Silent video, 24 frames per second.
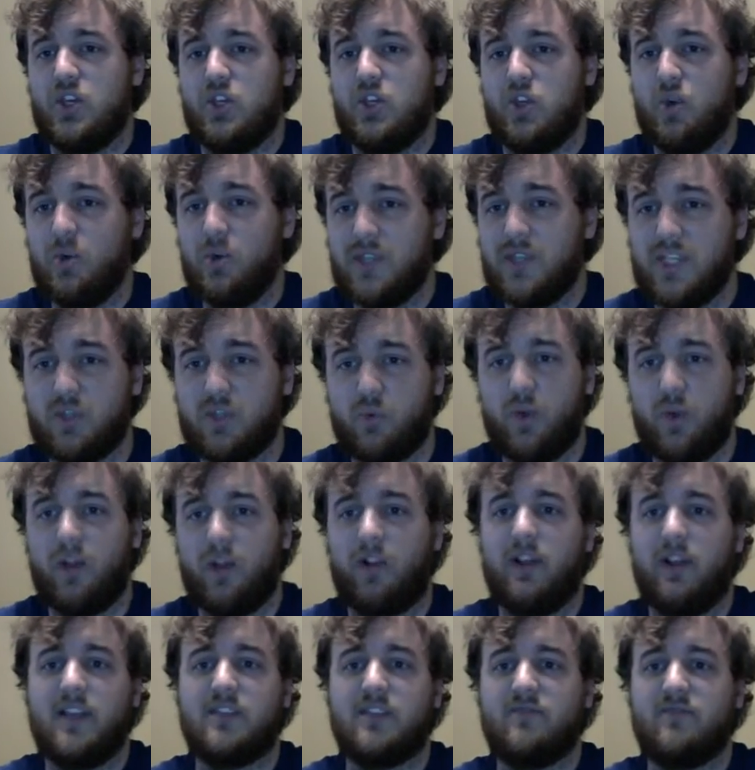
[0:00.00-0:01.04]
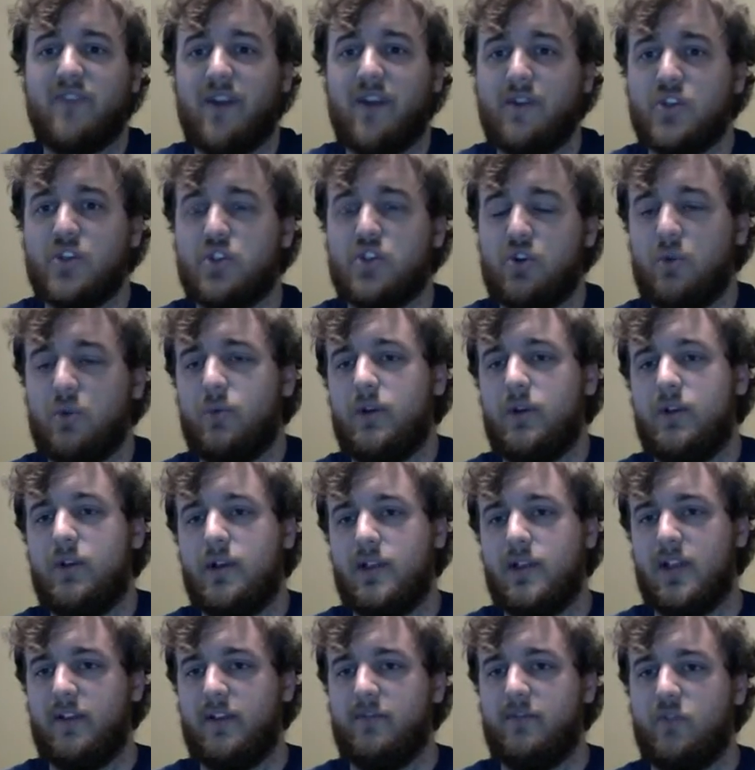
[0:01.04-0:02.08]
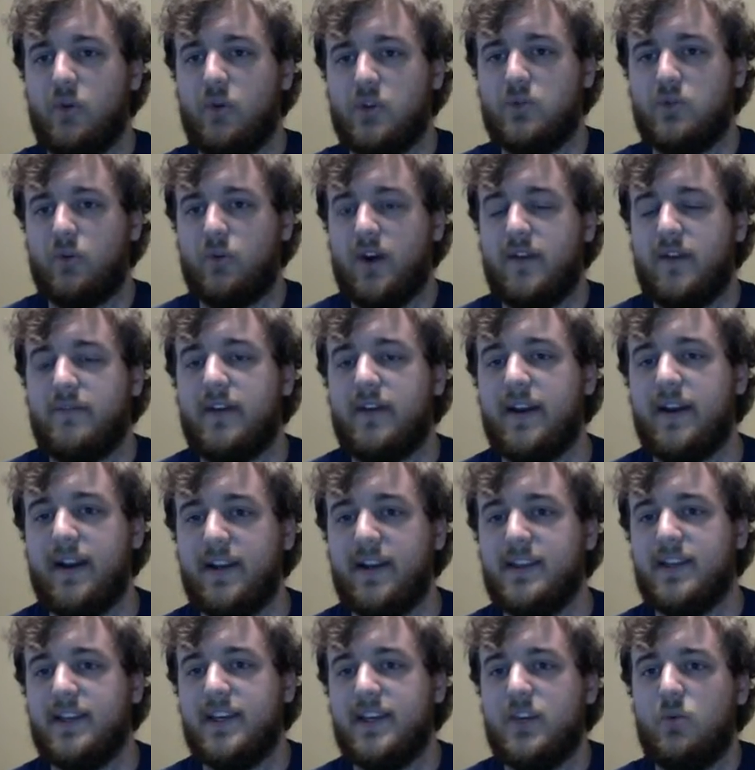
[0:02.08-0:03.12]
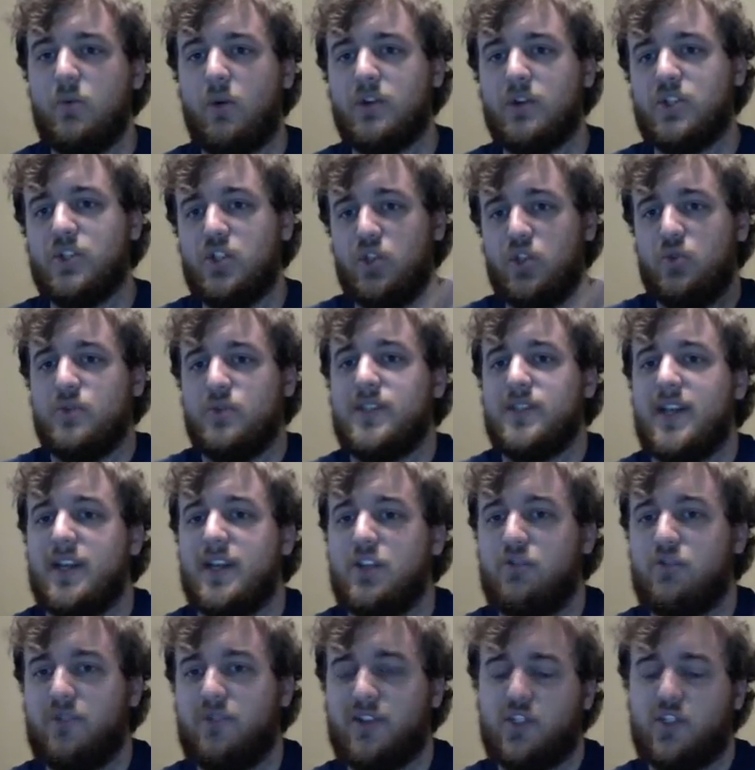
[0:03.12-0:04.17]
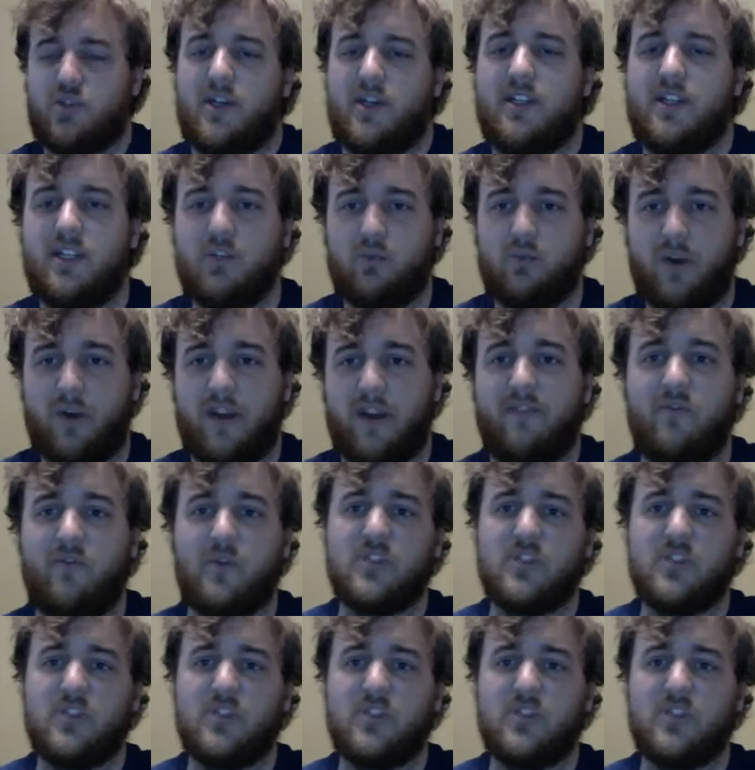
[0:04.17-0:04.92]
use his will. He's a very strong will and love for his wife, and I think he wants to use that to resurrect his wife.